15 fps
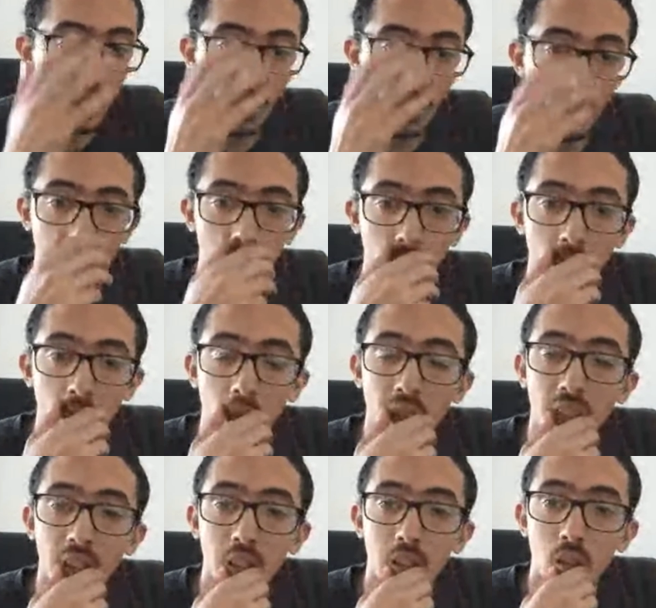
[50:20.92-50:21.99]
like you
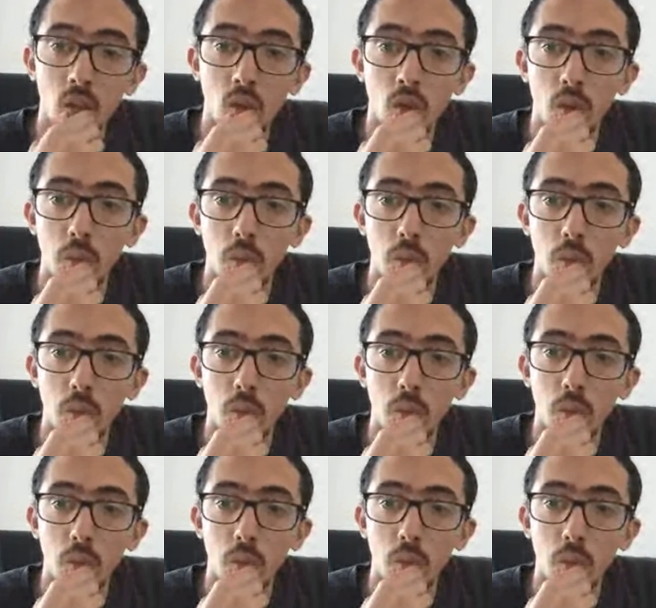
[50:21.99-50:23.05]
can play with it
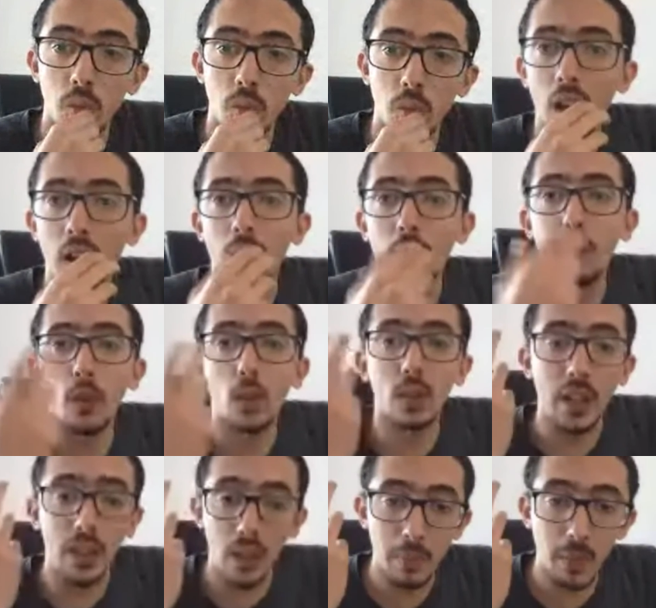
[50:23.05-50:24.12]
like that, and it
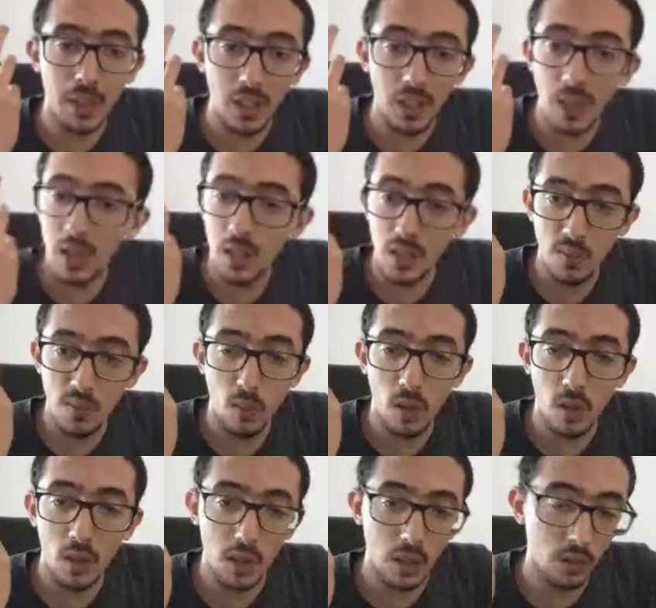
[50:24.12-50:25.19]
should be good.
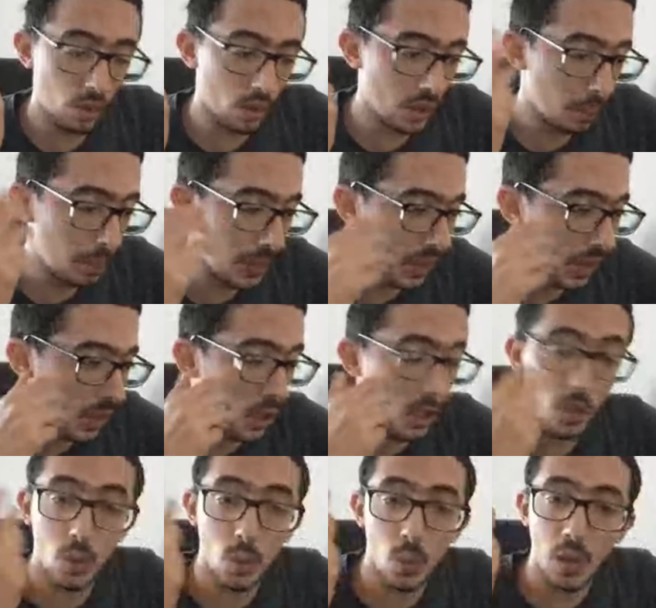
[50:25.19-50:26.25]
For dynamic analysis
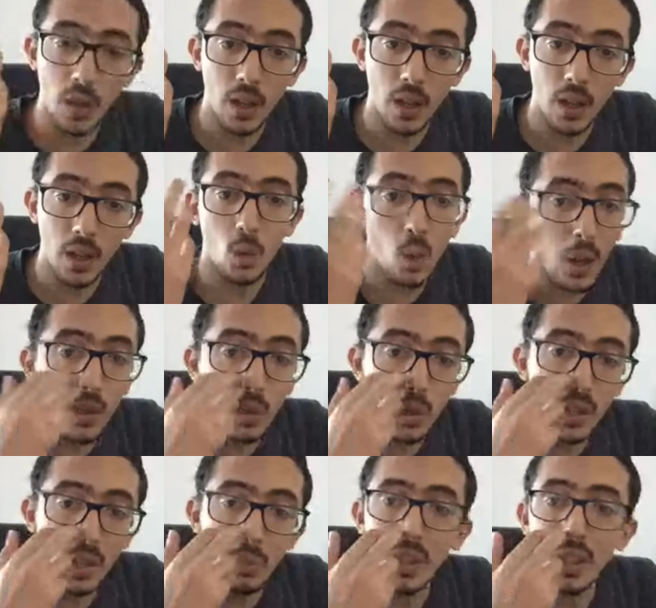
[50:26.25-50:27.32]
for Android
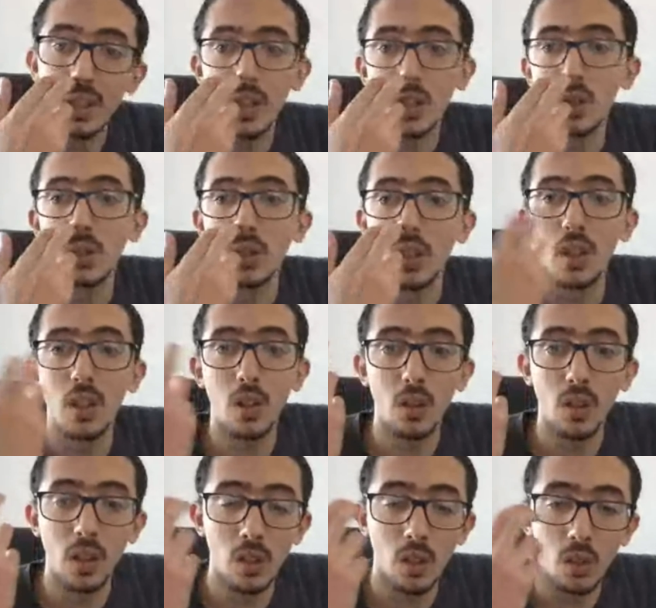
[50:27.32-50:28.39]
applications, you can
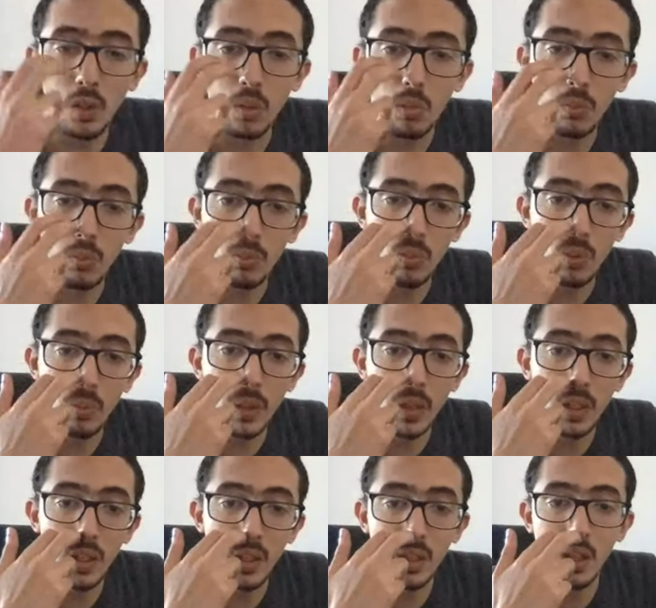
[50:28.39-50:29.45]
do something that's not really
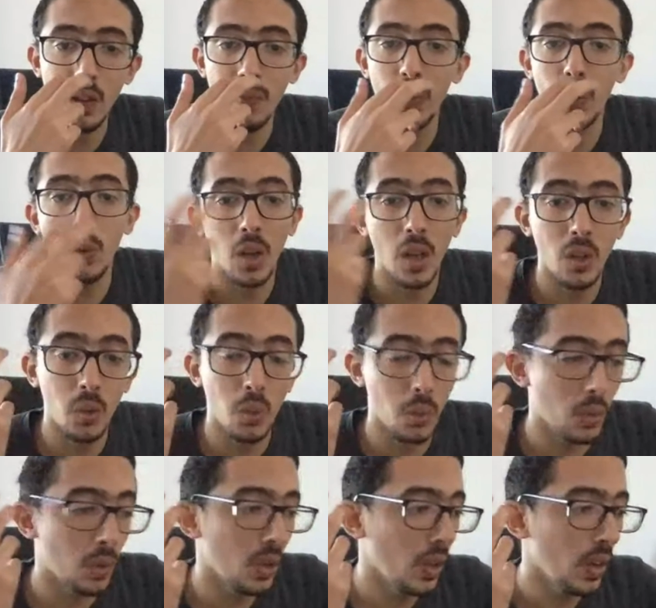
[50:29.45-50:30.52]
related to
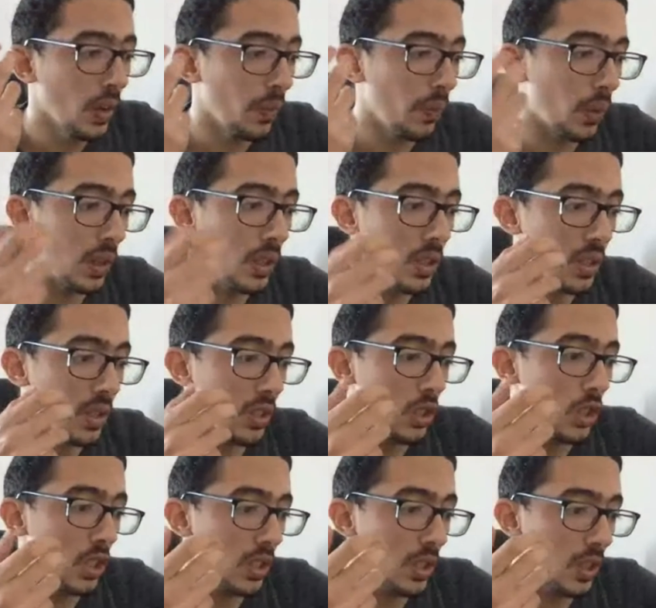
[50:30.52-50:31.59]
mobile SF. You can
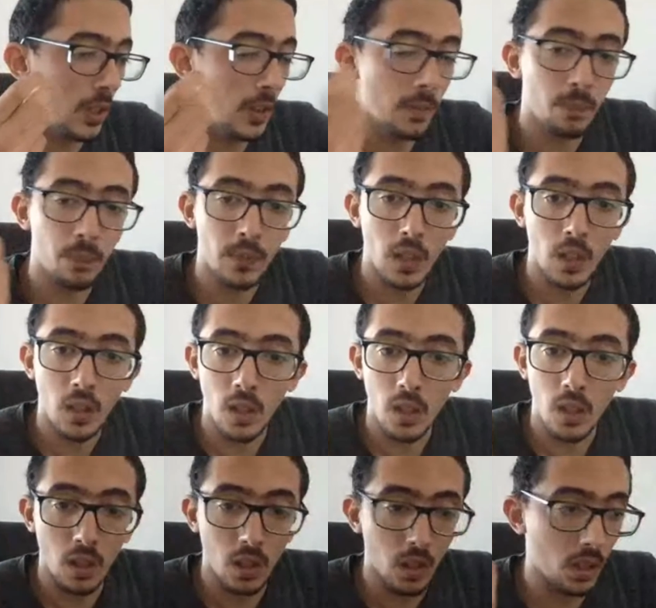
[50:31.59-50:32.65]
do, for instance,
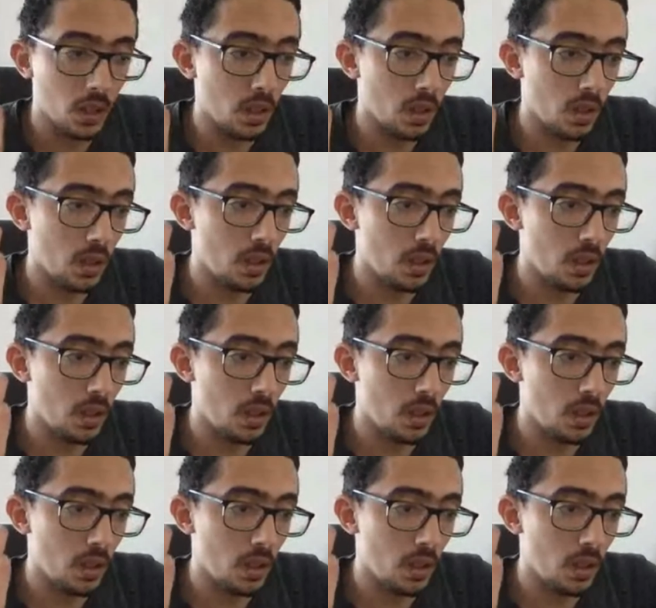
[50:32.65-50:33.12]
just a